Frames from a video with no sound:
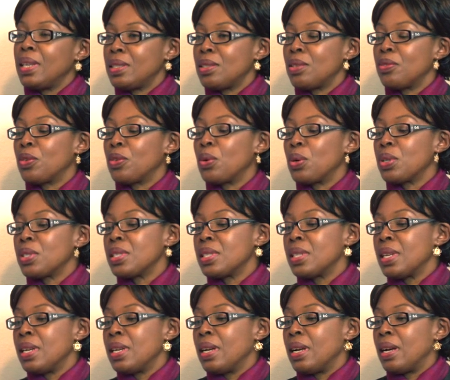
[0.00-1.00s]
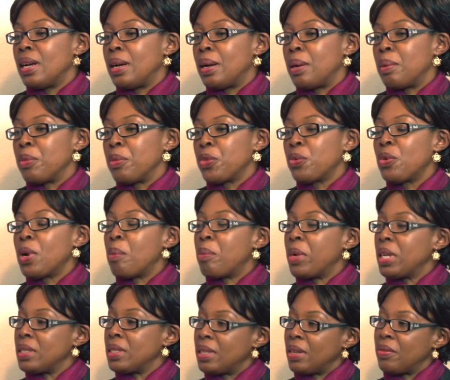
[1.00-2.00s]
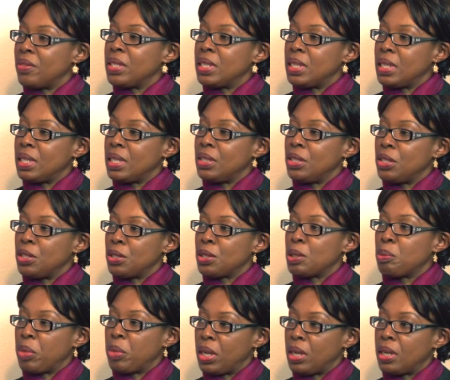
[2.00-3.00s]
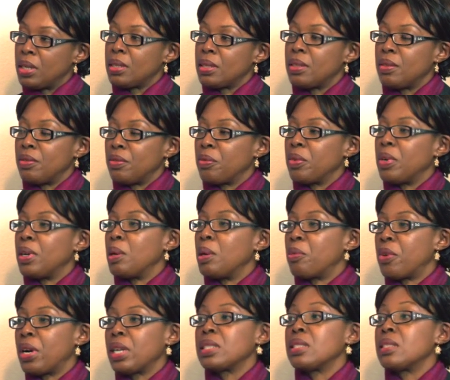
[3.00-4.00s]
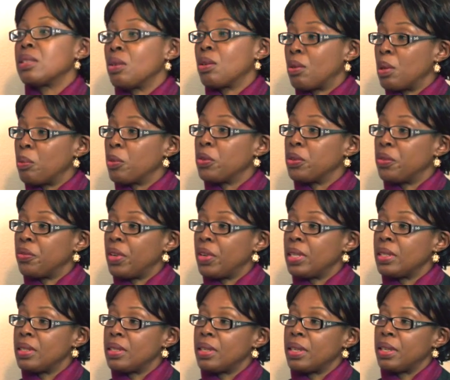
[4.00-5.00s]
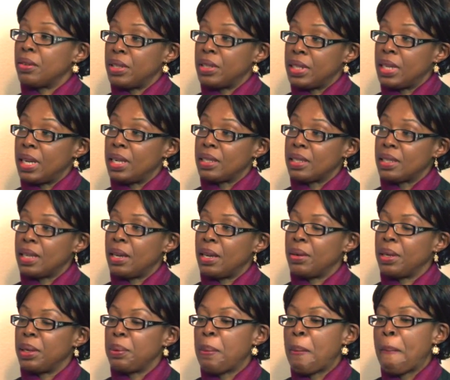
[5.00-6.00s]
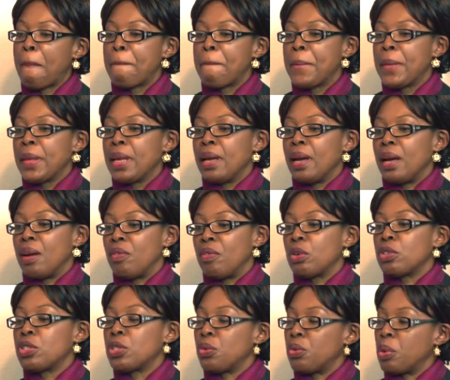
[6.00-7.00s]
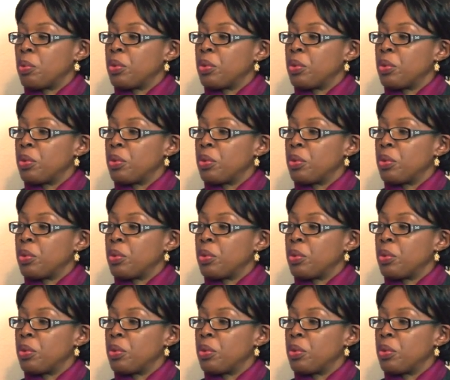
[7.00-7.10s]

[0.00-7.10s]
Yes, of course. Throughout my 17 years plus of practicing criminal defense here in Dallas County, I've also